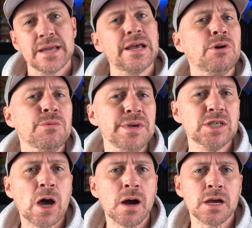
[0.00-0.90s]
Now, when we
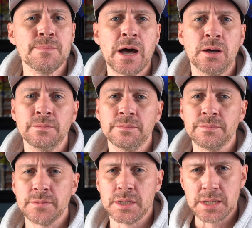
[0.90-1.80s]
talk
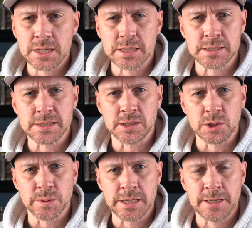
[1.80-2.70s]
about the Nikka
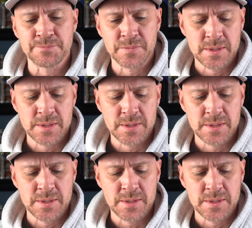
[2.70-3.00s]
Distillery,